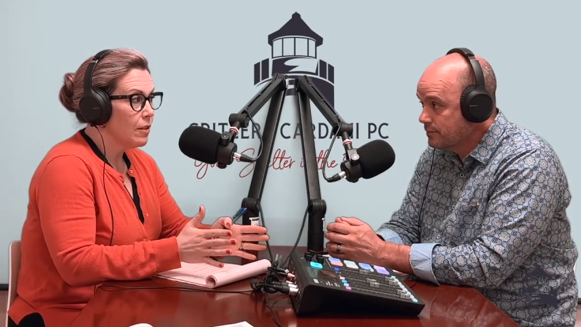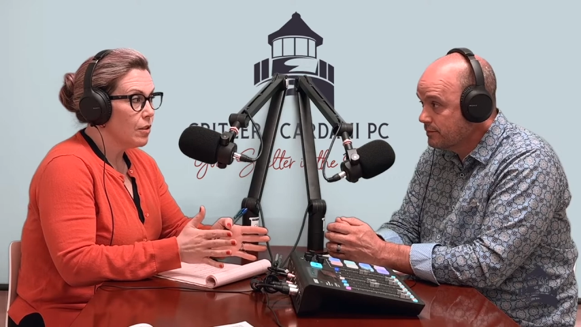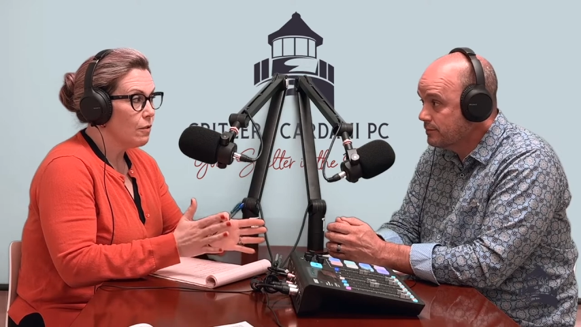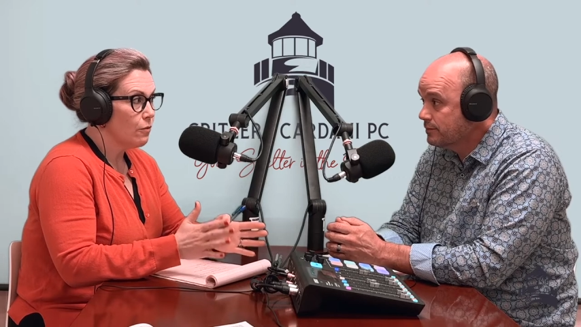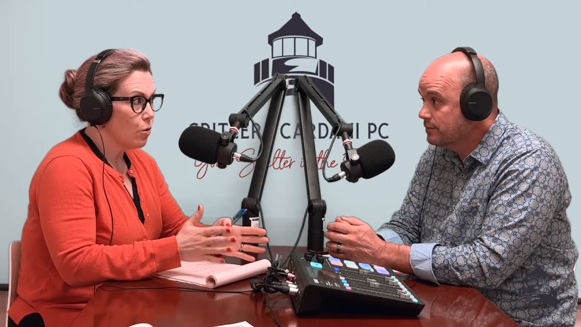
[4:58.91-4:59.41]

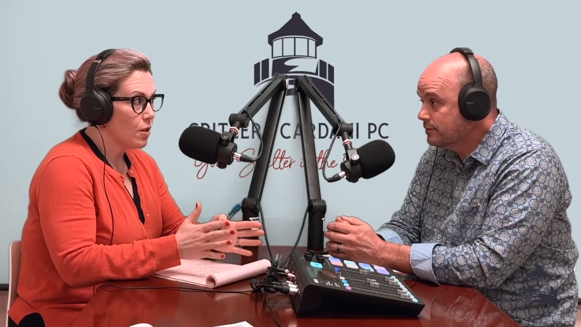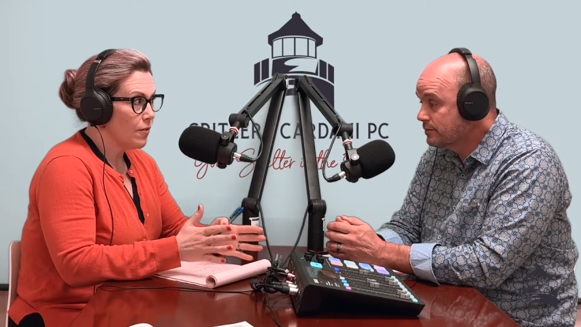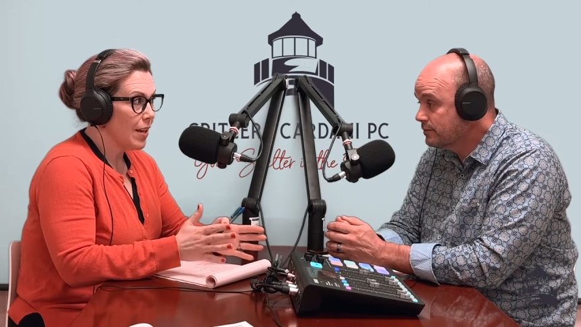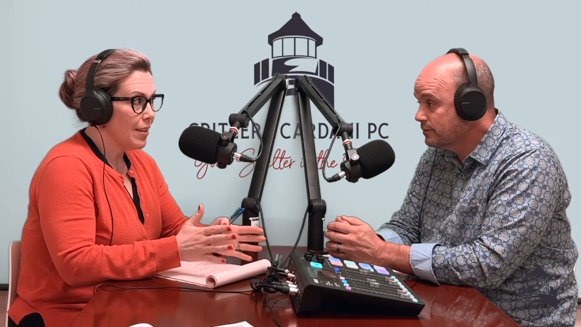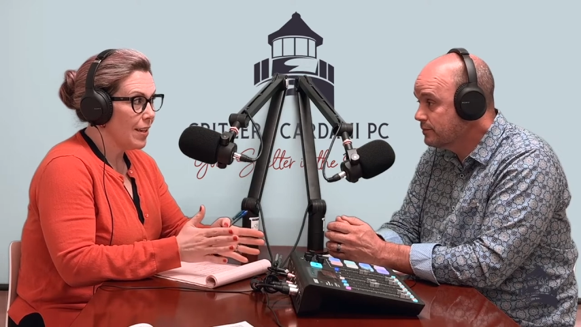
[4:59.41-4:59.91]
Speaker 1: divorce
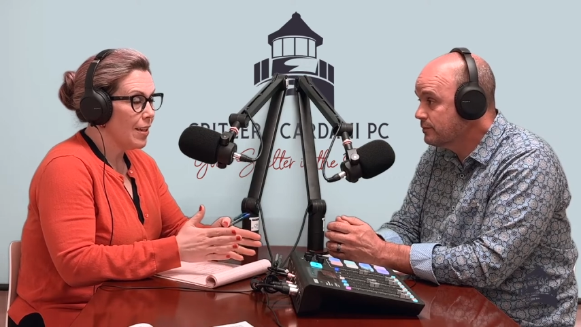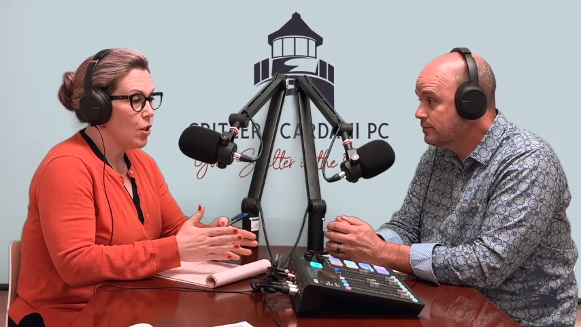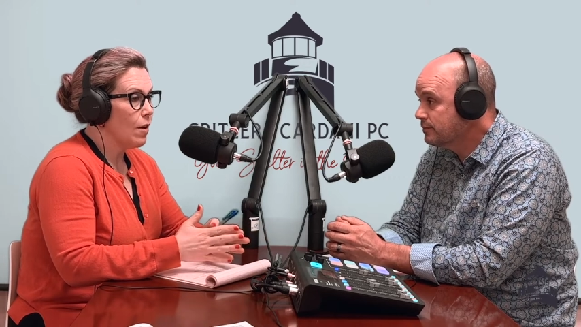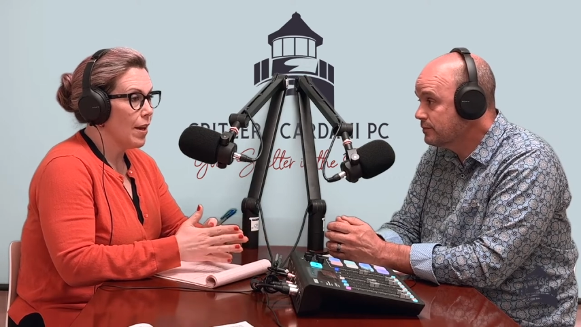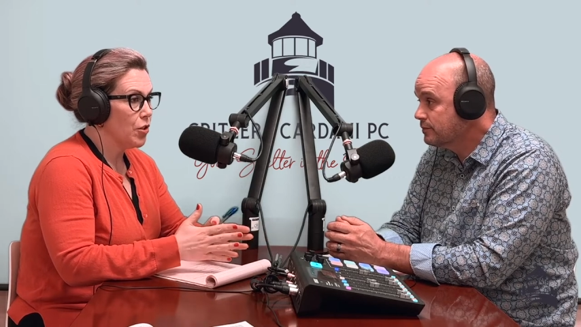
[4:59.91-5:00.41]
filing,
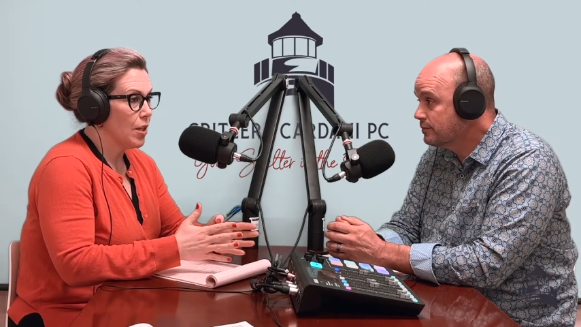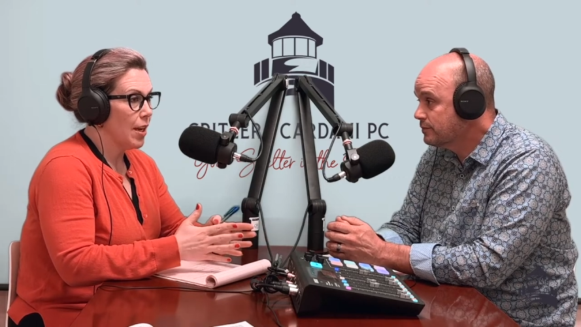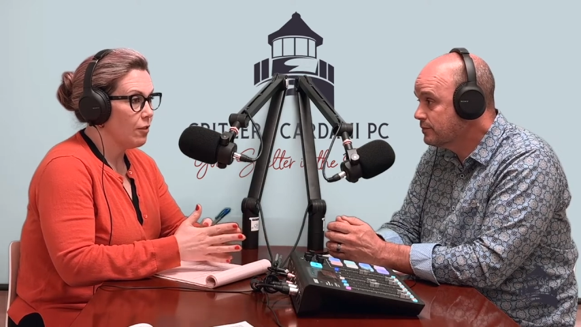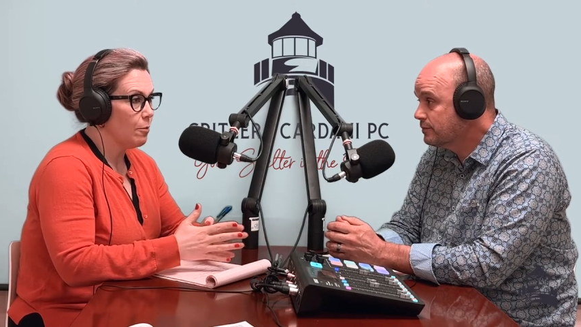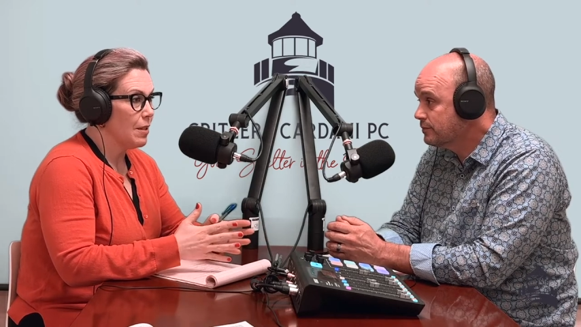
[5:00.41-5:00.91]
you actually
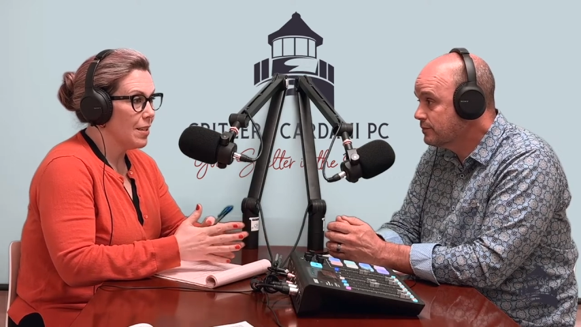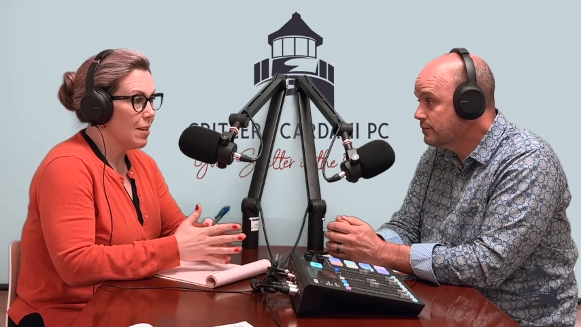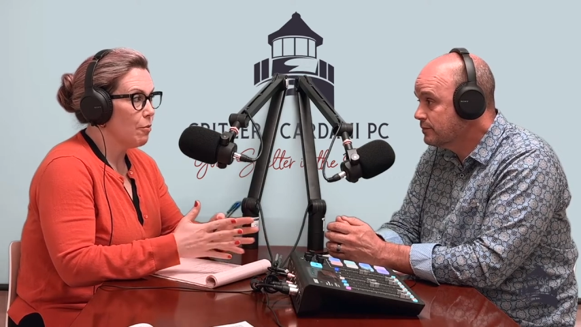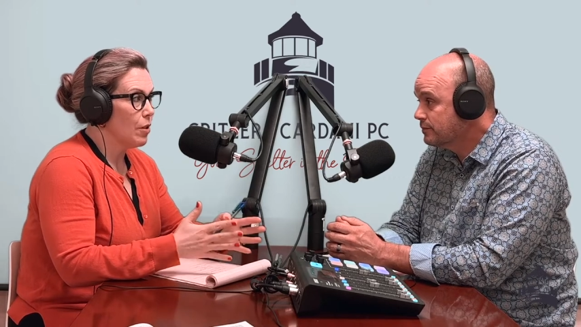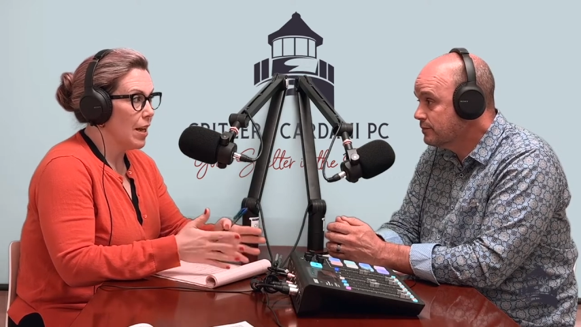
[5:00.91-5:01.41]
have to be
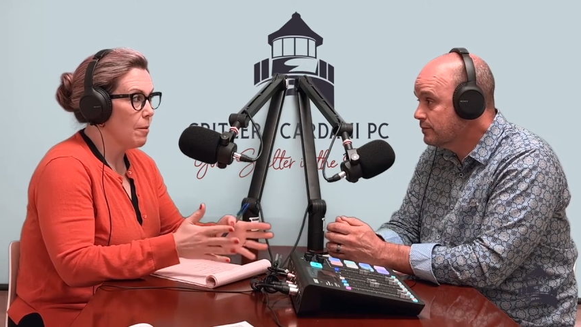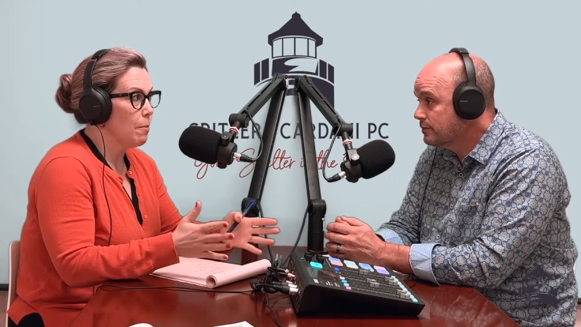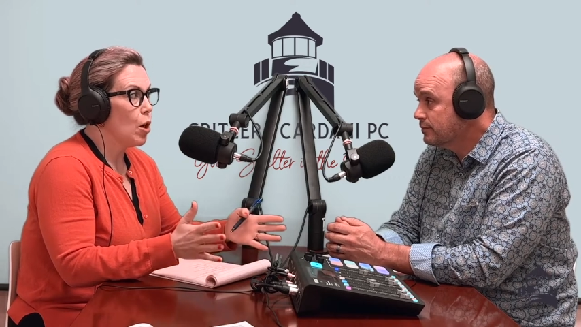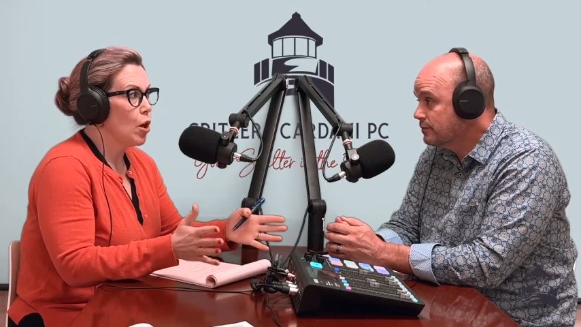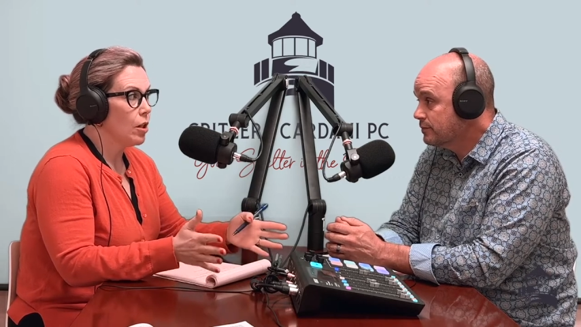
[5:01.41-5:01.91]
separate and
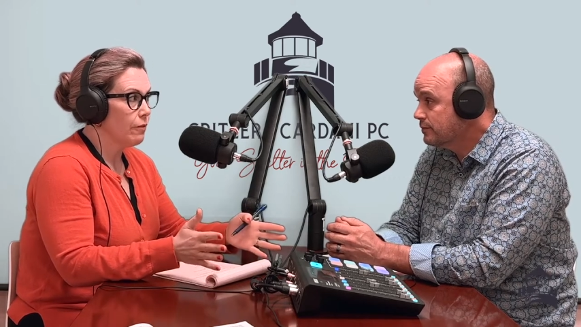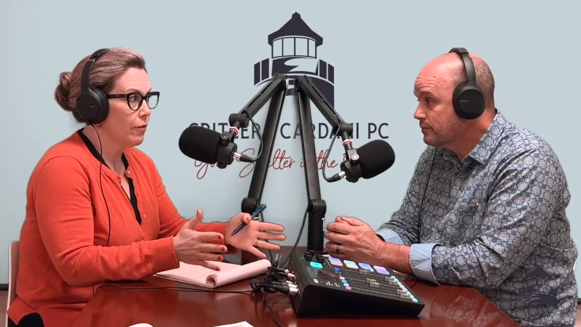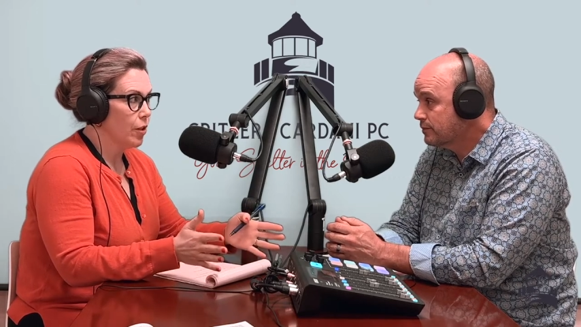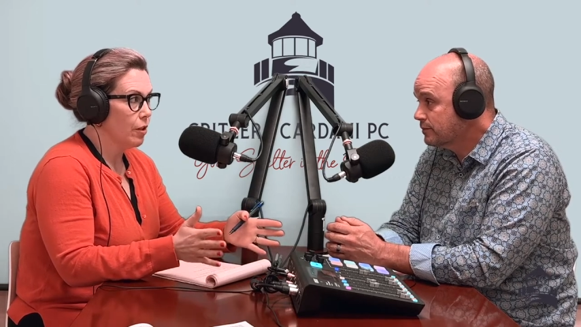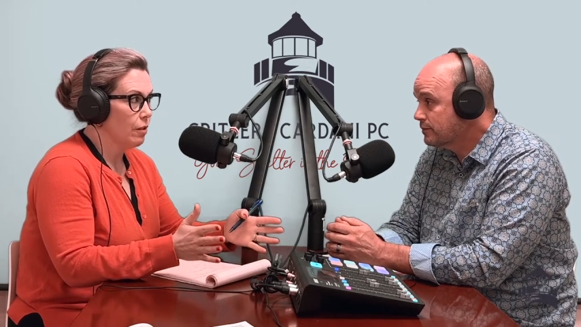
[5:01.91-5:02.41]
apart
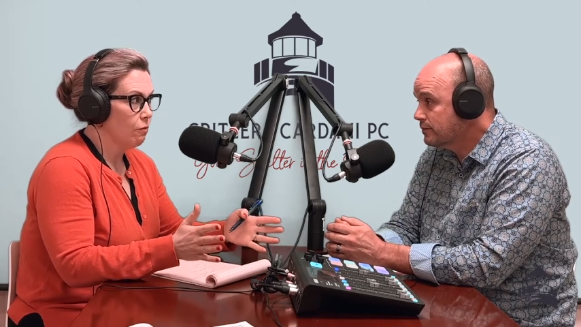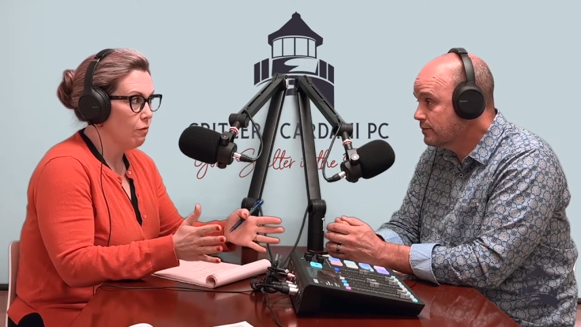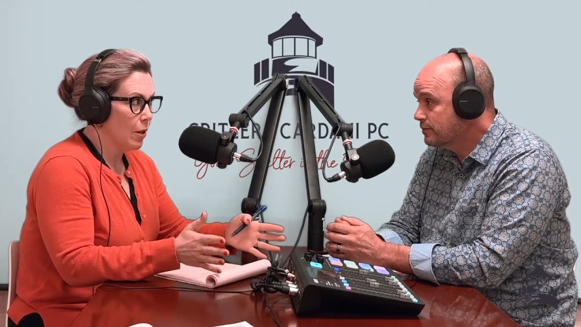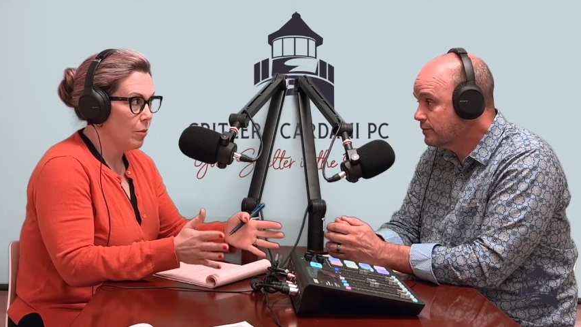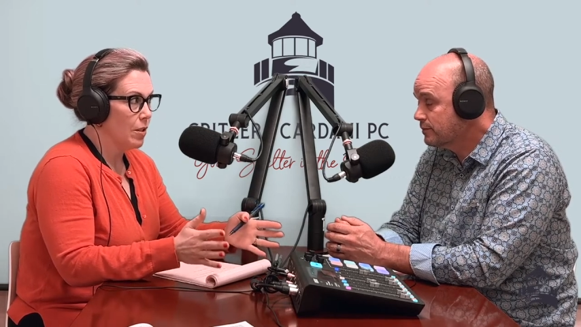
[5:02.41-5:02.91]
for your
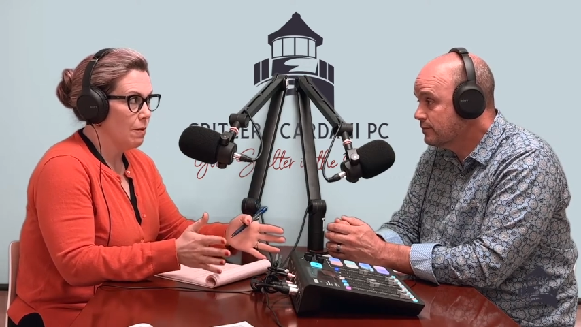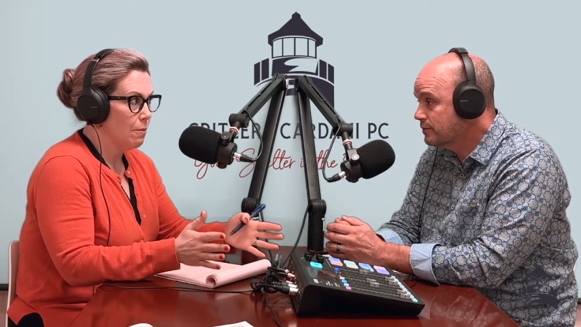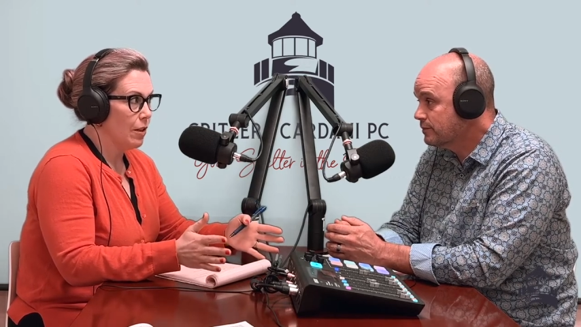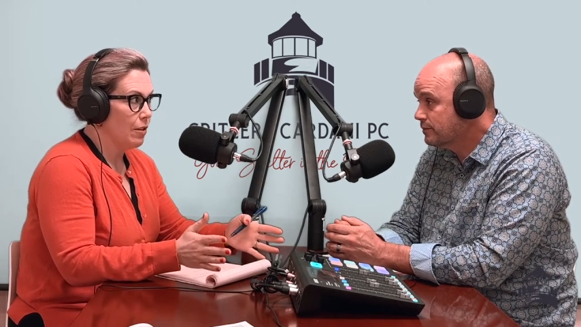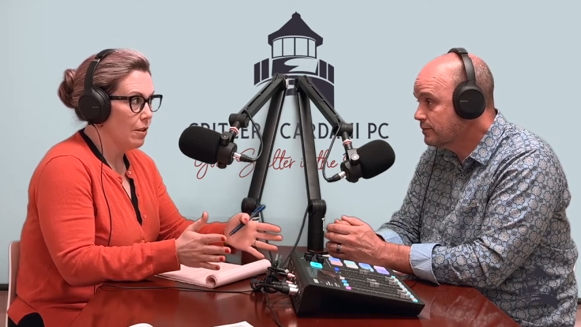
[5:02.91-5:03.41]
requisite
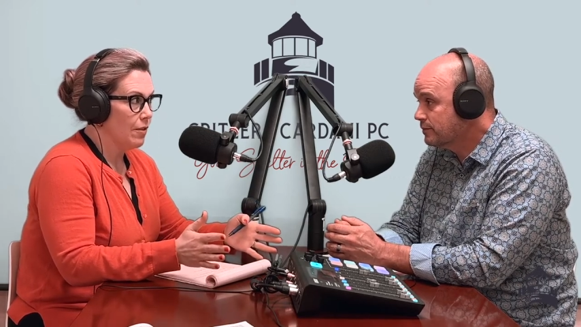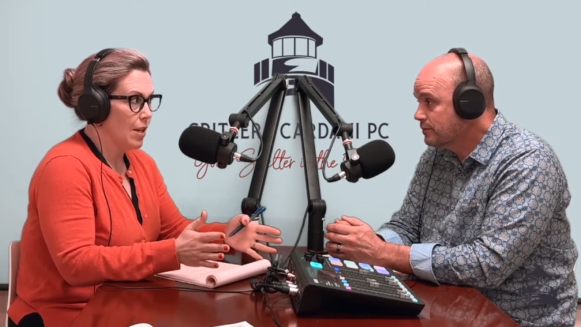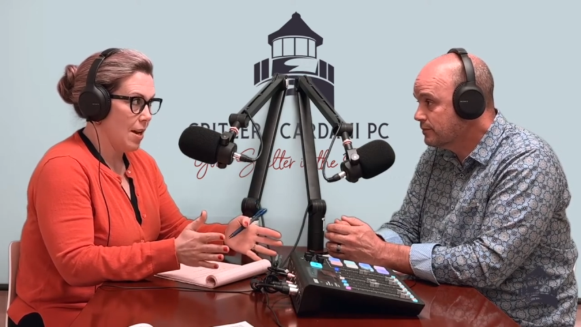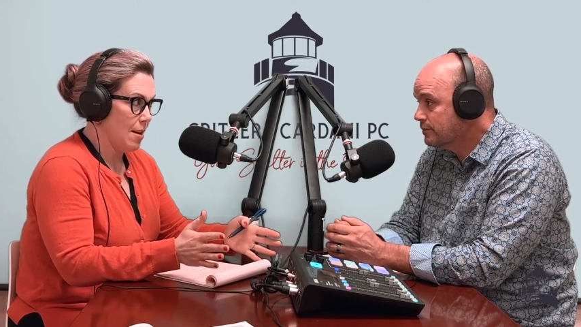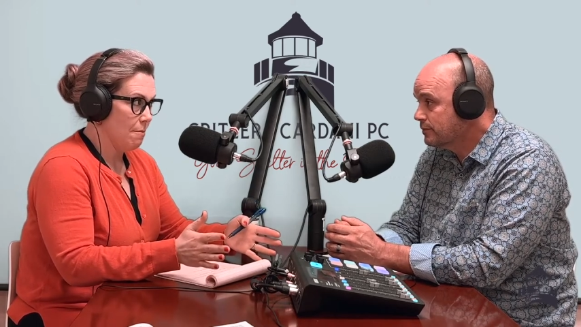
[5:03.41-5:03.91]
period of
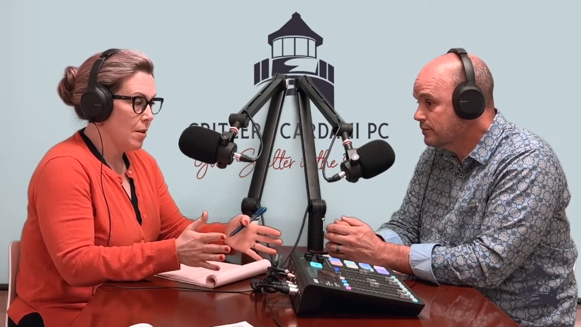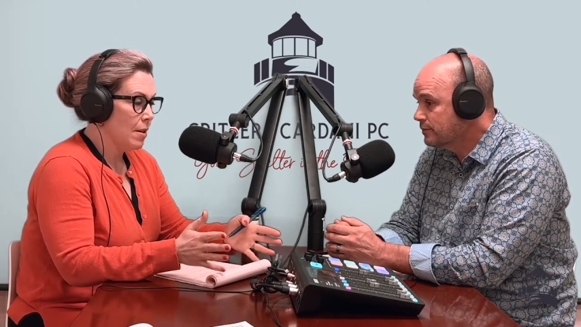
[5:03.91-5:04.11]
time.